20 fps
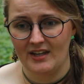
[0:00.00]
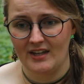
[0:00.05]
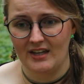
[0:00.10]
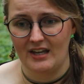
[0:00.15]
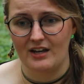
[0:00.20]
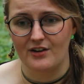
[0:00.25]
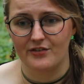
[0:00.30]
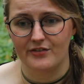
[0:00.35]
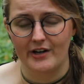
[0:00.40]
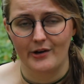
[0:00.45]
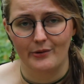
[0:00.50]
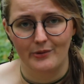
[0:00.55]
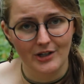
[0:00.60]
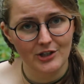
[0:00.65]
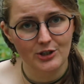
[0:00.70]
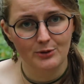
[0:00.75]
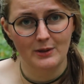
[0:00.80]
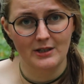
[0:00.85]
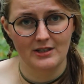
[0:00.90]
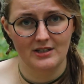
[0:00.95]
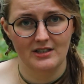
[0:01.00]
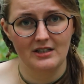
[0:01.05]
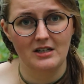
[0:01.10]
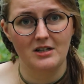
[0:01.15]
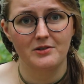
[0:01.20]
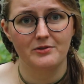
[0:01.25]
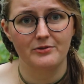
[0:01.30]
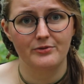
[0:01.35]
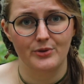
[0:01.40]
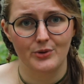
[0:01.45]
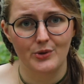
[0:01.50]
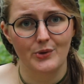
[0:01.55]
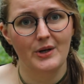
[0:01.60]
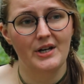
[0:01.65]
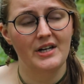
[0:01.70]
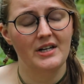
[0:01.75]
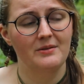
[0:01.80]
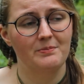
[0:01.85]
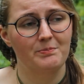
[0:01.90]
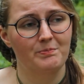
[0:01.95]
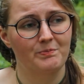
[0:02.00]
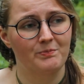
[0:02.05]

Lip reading: if I rush myself through it,